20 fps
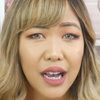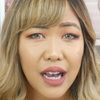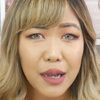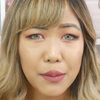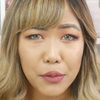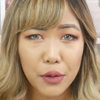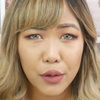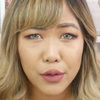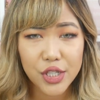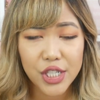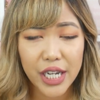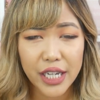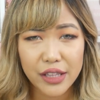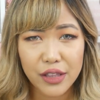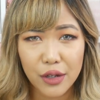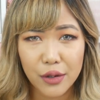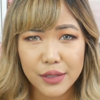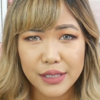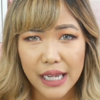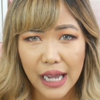go check
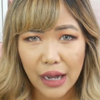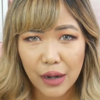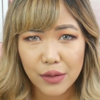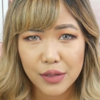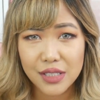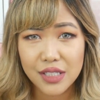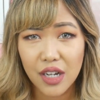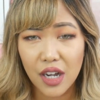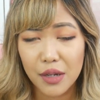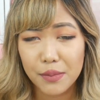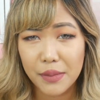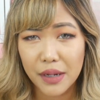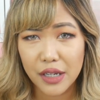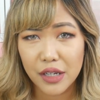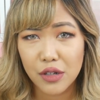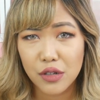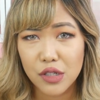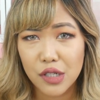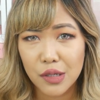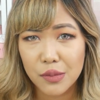those out on my
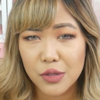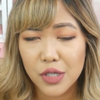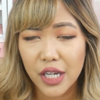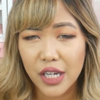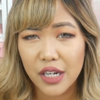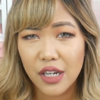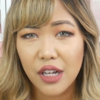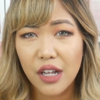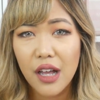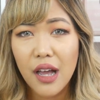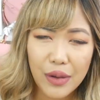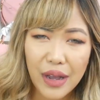YouTube channel.